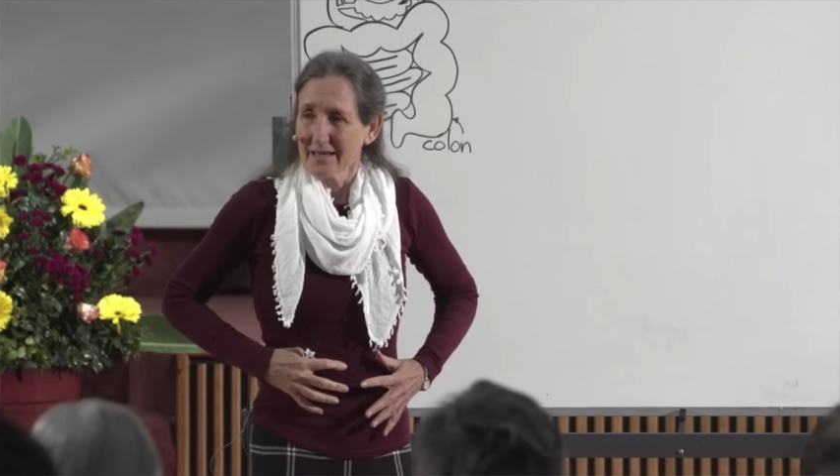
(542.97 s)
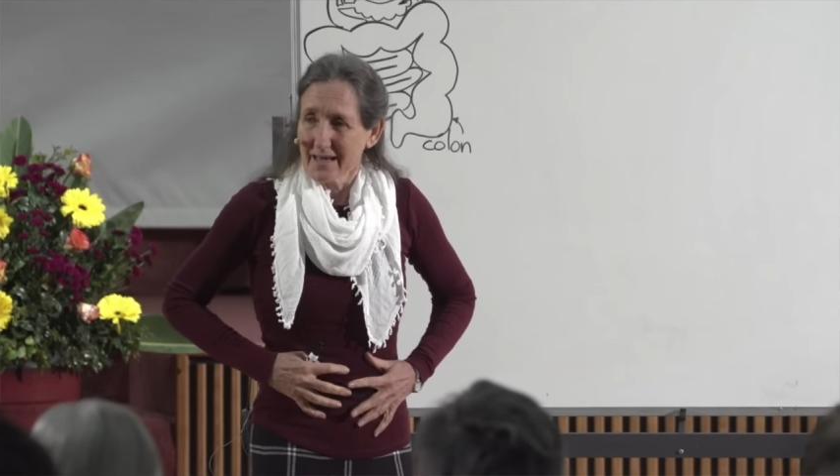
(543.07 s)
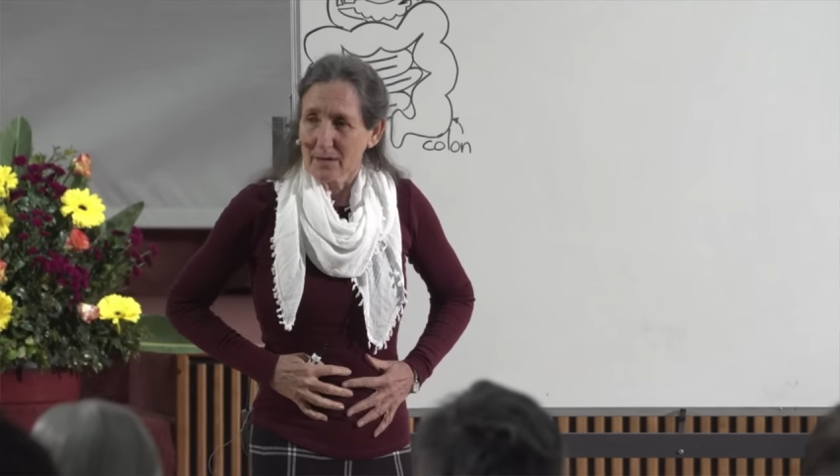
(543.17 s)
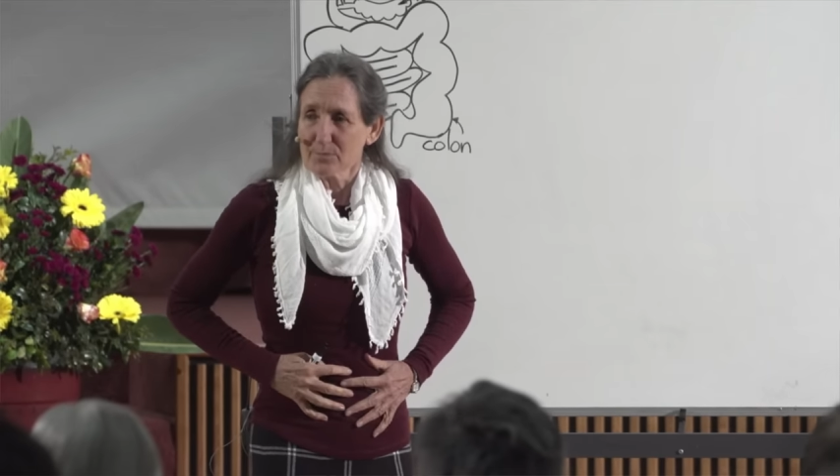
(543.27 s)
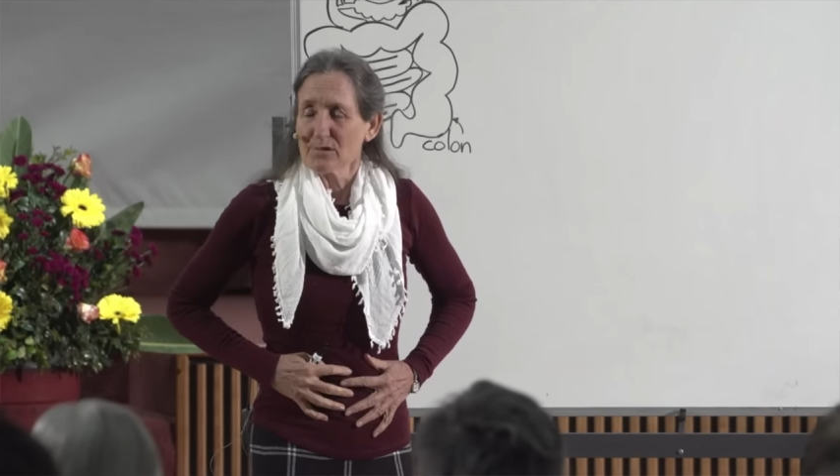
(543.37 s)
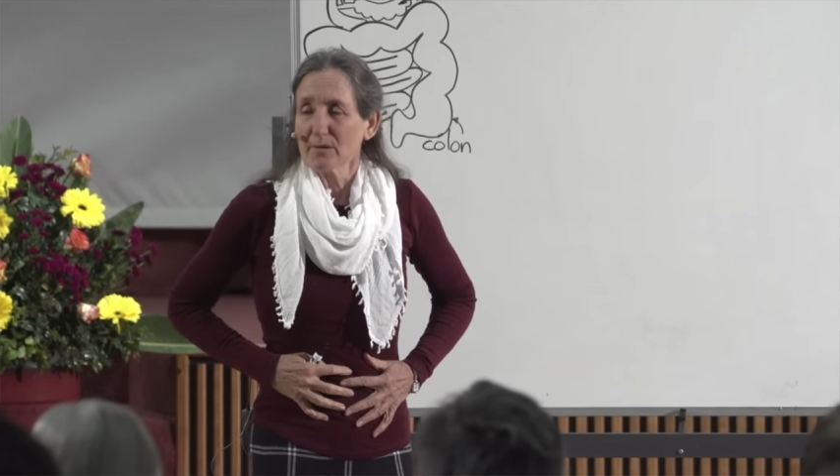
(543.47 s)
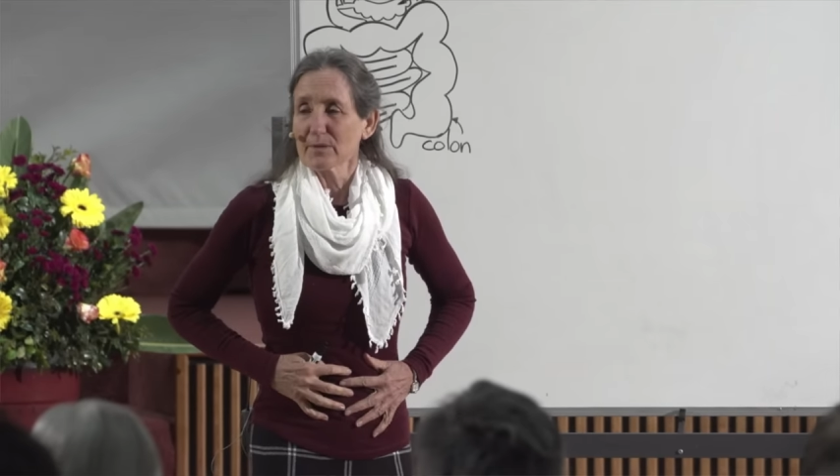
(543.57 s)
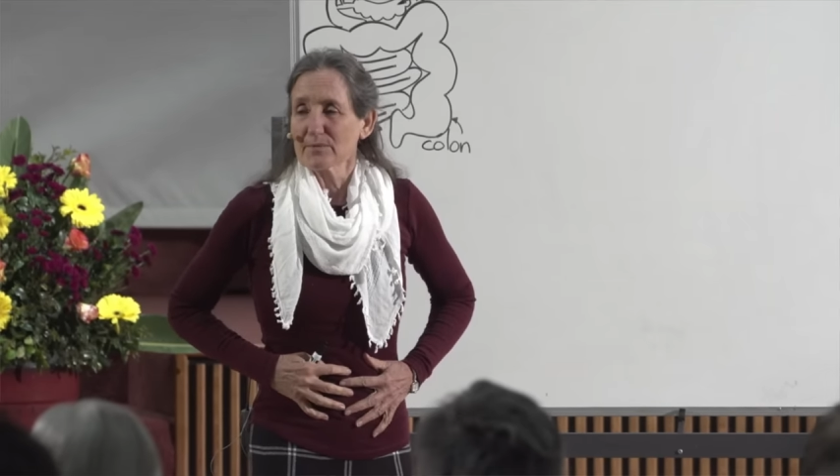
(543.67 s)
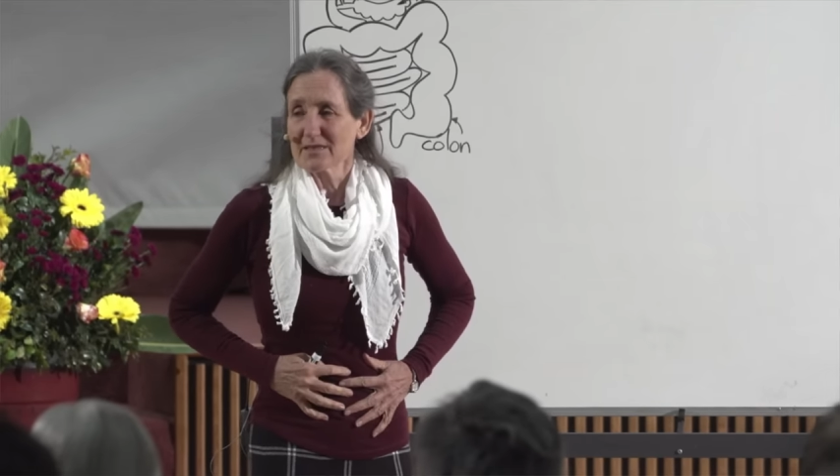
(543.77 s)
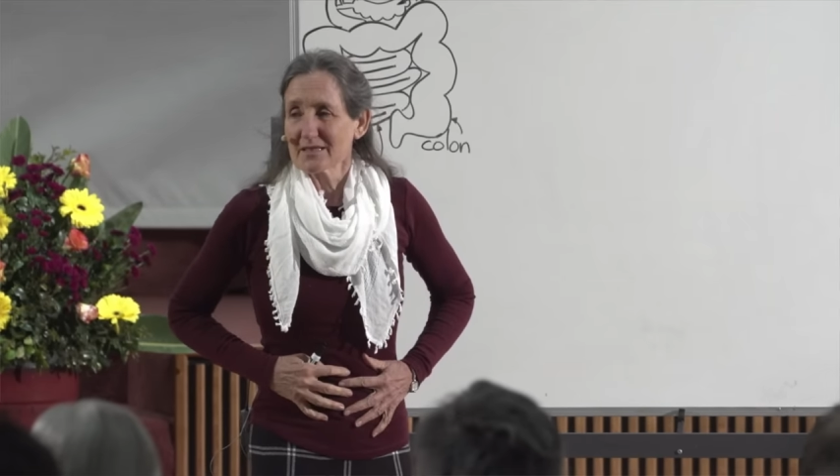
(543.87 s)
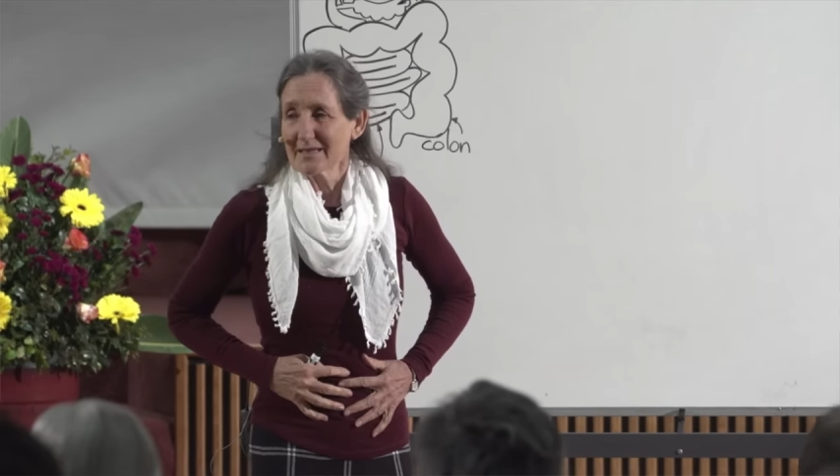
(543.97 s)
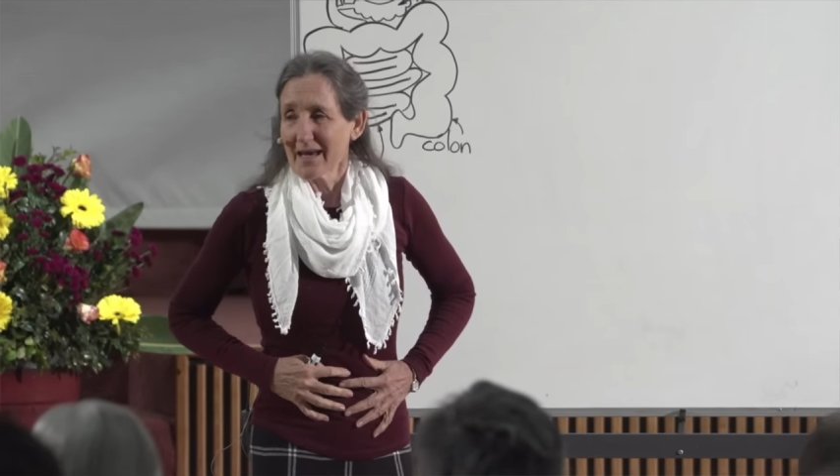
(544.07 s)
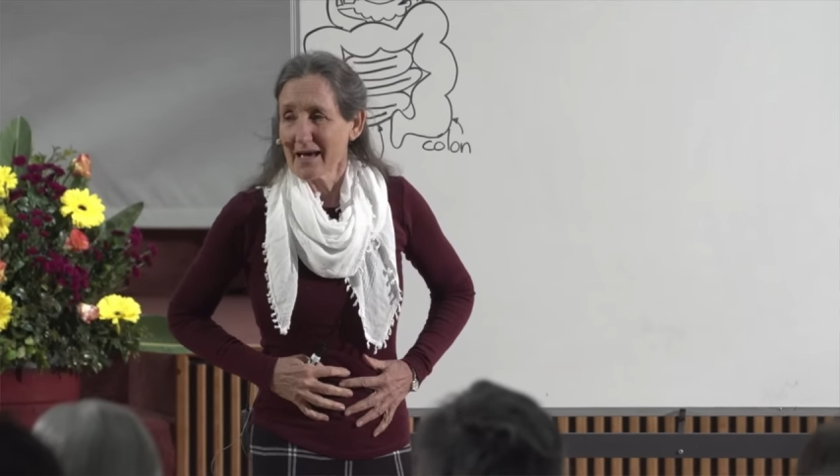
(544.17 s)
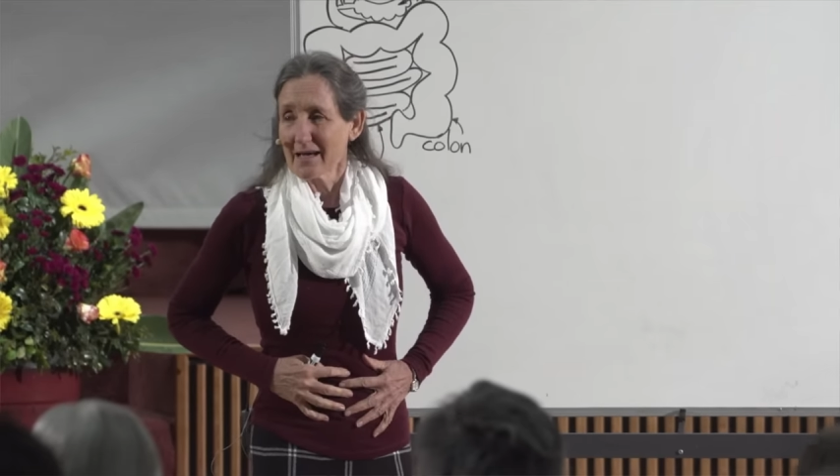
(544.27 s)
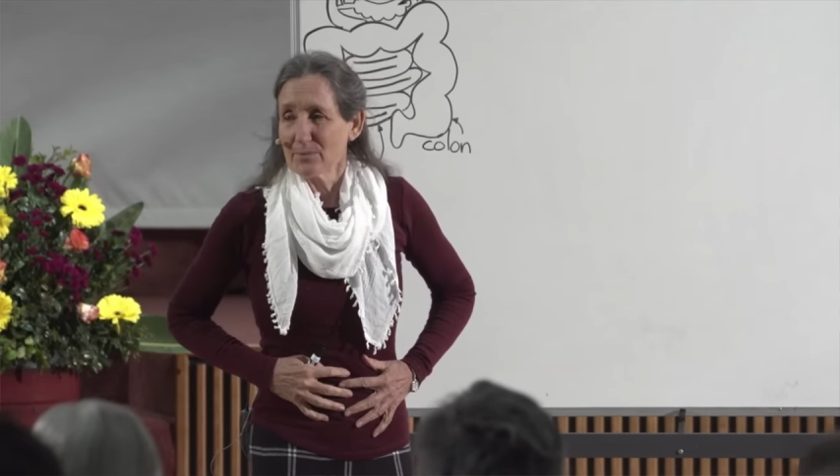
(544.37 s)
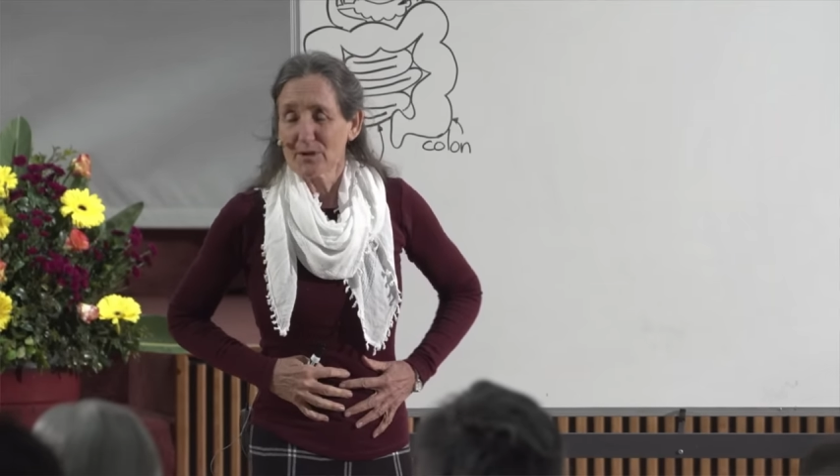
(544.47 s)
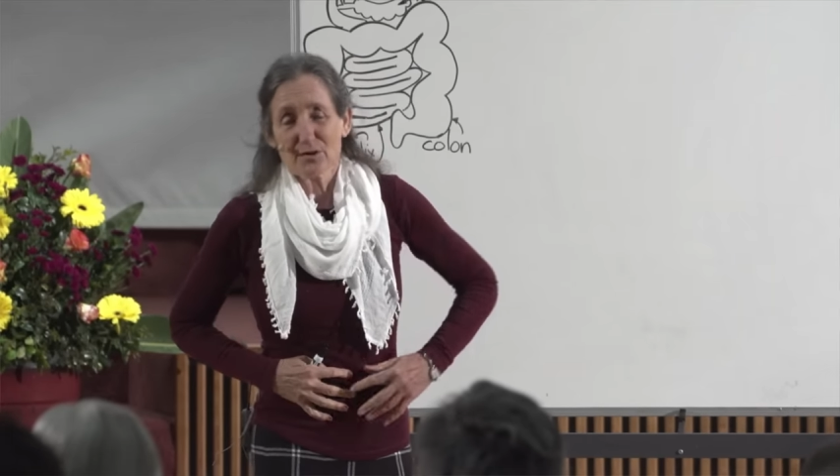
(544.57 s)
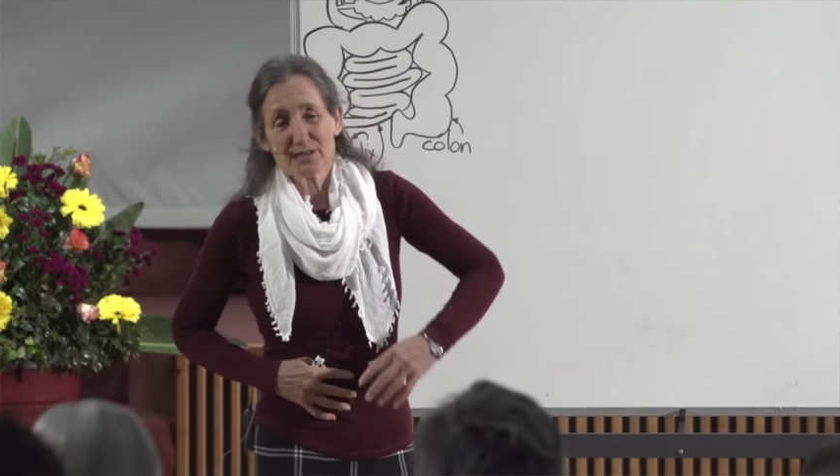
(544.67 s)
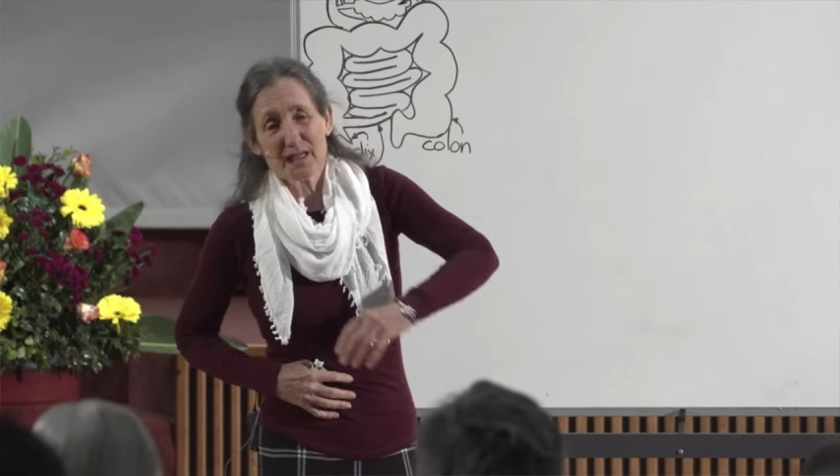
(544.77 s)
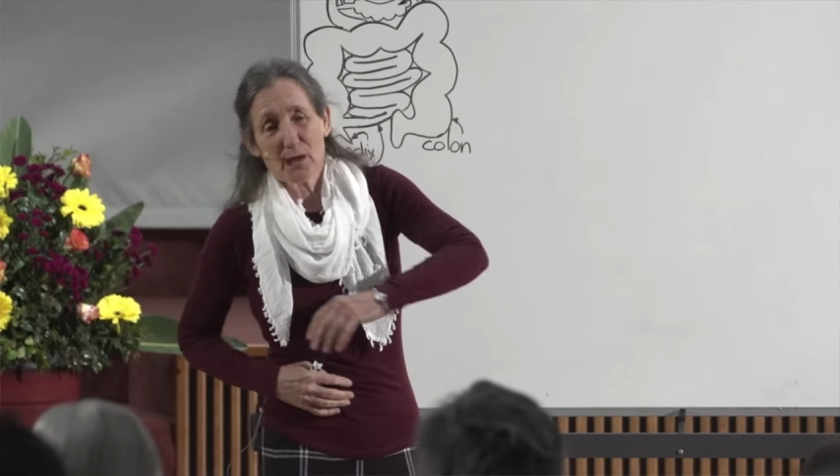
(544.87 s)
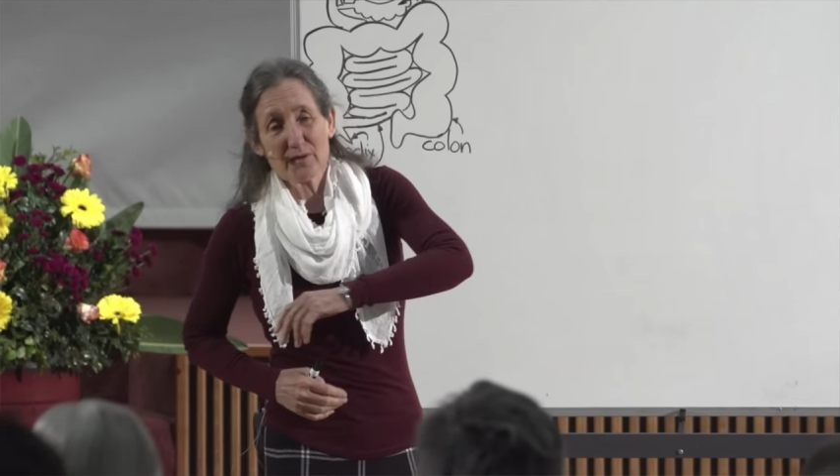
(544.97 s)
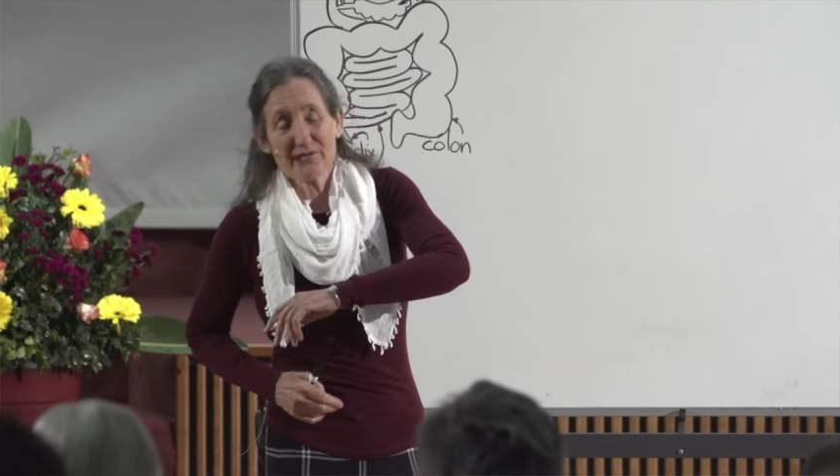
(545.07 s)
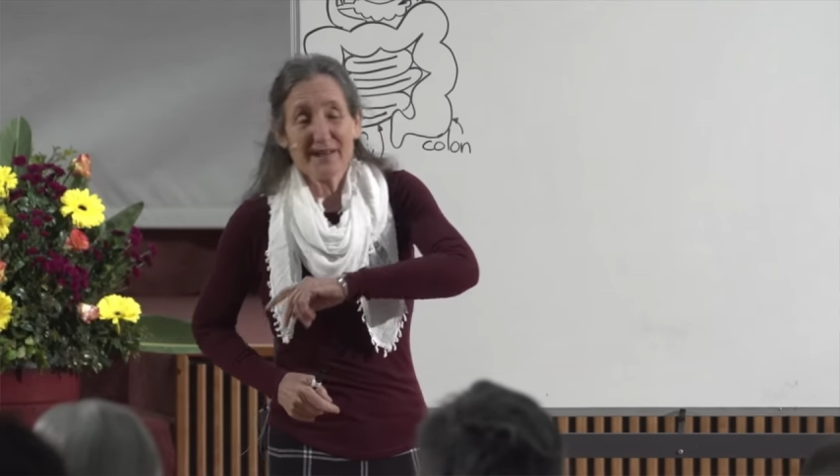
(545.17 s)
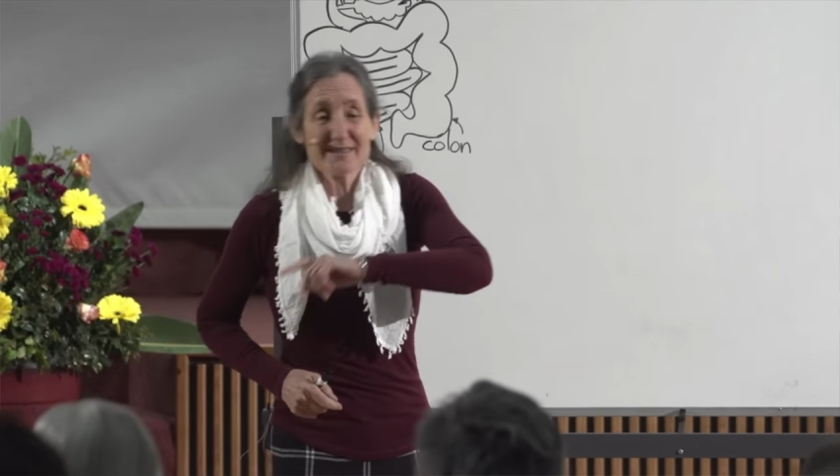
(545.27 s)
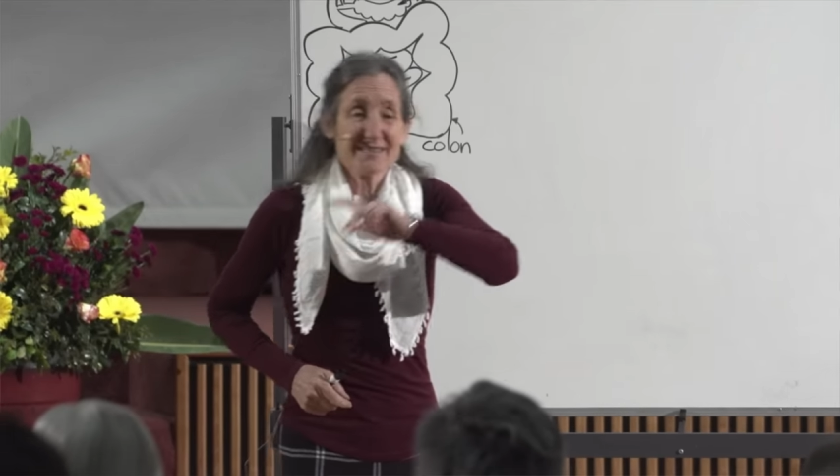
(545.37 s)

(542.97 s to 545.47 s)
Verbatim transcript: gut problems today because they were fed